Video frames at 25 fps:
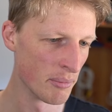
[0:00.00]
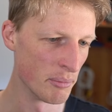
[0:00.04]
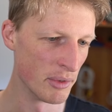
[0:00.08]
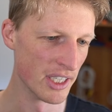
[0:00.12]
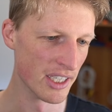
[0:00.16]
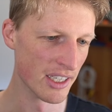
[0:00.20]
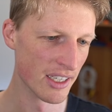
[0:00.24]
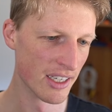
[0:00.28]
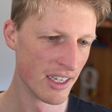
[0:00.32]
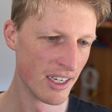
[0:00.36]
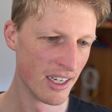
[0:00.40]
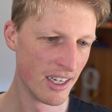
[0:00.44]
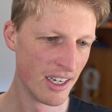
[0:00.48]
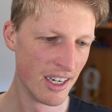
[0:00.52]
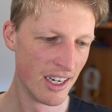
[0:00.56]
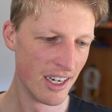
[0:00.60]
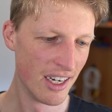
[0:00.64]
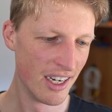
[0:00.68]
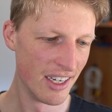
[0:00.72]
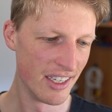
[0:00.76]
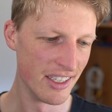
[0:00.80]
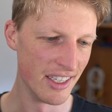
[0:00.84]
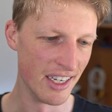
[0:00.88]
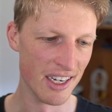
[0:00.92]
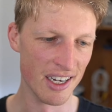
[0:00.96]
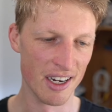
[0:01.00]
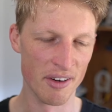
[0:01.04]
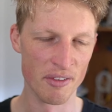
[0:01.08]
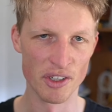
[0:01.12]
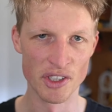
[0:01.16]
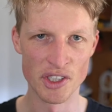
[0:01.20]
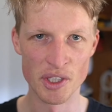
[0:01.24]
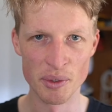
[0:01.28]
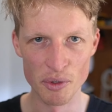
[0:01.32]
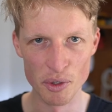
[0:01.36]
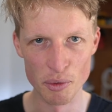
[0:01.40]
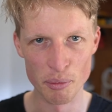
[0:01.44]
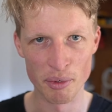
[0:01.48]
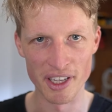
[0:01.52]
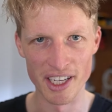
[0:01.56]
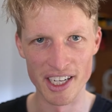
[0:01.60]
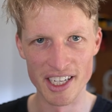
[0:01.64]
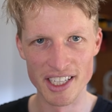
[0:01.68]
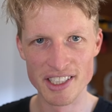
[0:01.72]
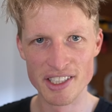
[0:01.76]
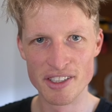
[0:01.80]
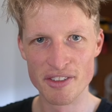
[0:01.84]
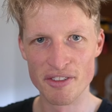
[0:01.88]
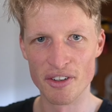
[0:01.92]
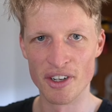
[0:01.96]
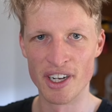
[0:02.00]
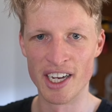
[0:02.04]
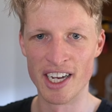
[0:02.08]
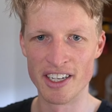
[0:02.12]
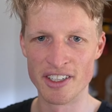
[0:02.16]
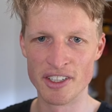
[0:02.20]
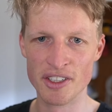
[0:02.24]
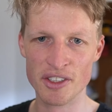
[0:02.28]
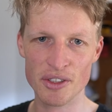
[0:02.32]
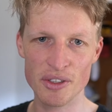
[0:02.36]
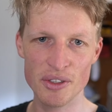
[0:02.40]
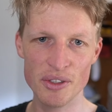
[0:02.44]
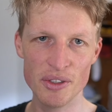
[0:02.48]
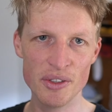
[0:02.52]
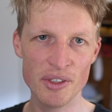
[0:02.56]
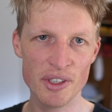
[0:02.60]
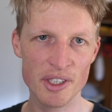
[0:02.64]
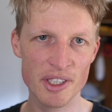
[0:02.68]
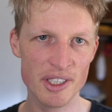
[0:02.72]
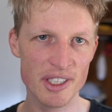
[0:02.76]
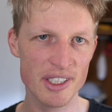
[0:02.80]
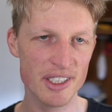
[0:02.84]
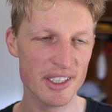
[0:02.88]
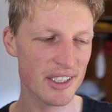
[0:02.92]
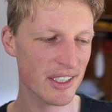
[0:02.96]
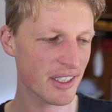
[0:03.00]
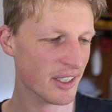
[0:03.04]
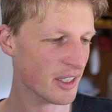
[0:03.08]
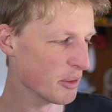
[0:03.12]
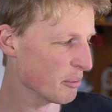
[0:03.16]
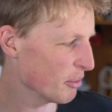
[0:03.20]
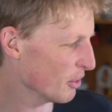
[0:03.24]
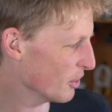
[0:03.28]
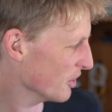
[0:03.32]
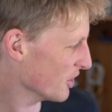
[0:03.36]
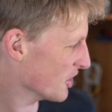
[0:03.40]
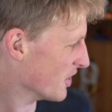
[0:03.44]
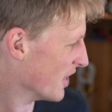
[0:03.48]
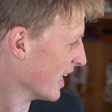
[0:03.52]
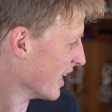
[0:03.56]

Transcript: But yeah, I've got some good plans for how to do the ball